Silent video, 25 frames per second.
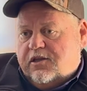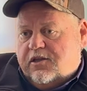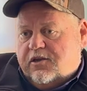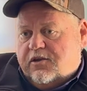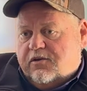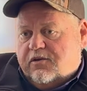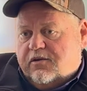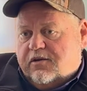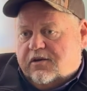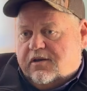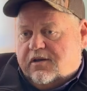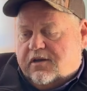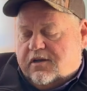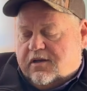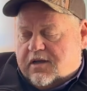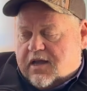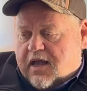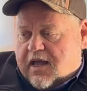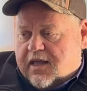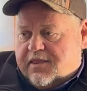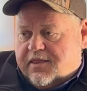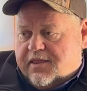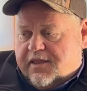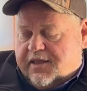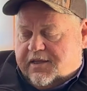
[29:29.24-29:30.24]
You know,
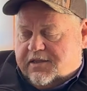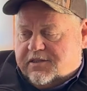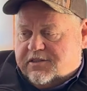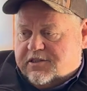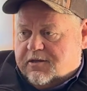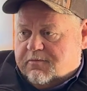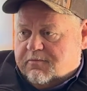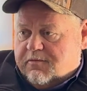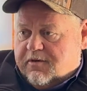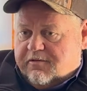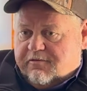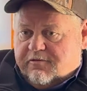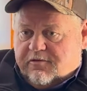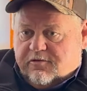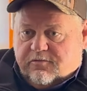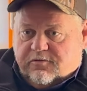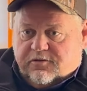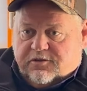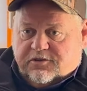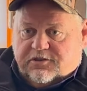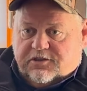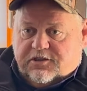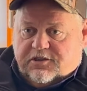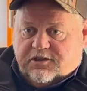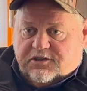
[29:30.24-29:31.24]
I think some of it
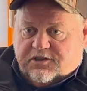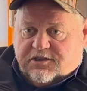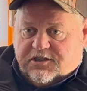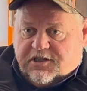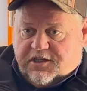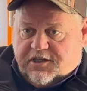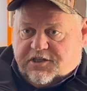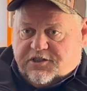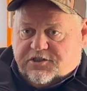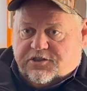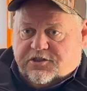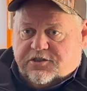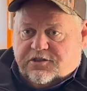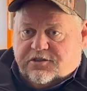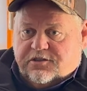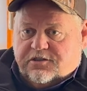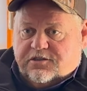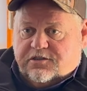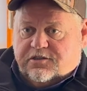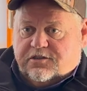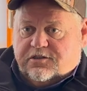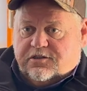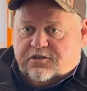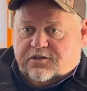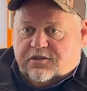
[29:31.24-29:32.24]
was
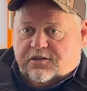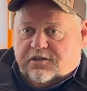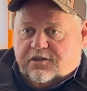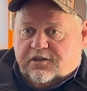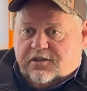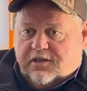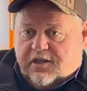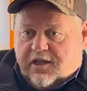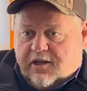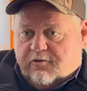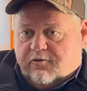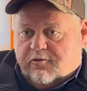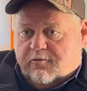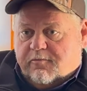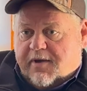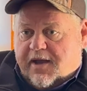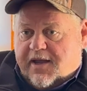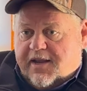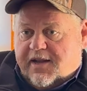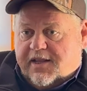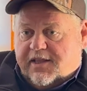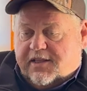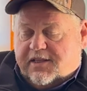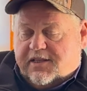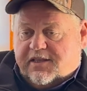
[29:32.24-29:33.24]
decisions that were
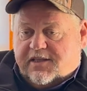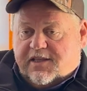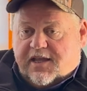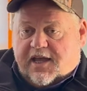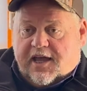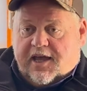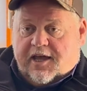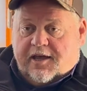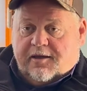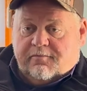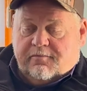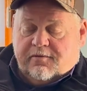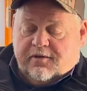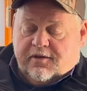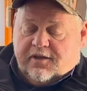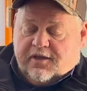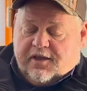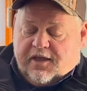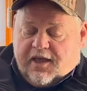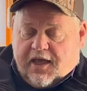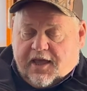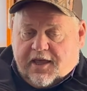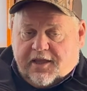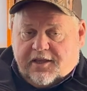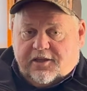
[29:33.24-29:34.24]
made at the time.
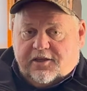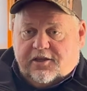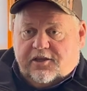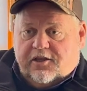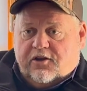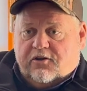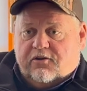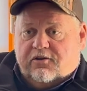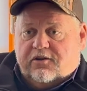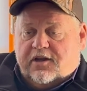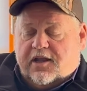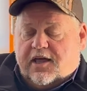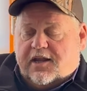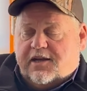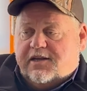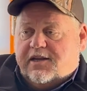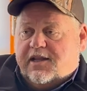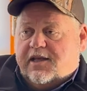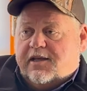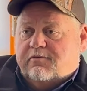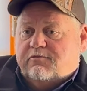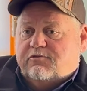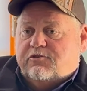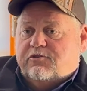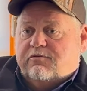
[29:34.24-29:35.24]
And, you know, a lot of
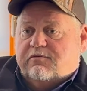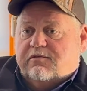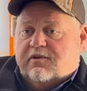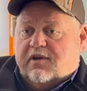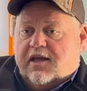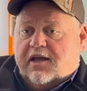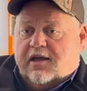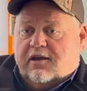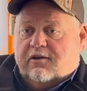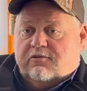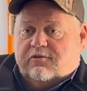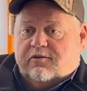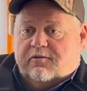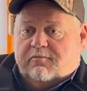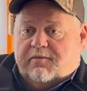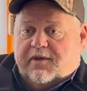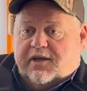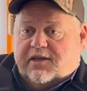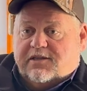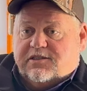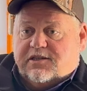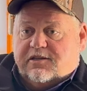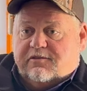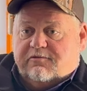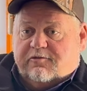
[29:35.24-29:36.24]
times you rely on the
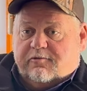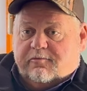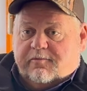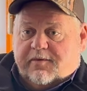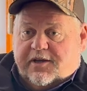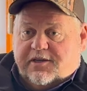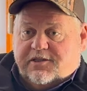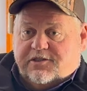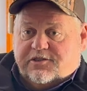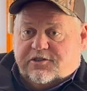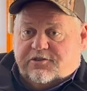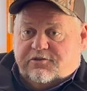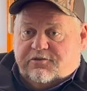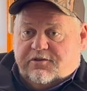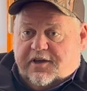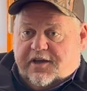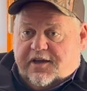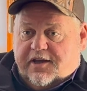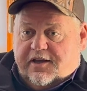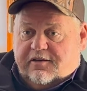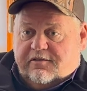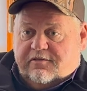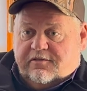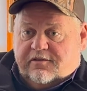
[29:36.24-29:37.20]
best information you have.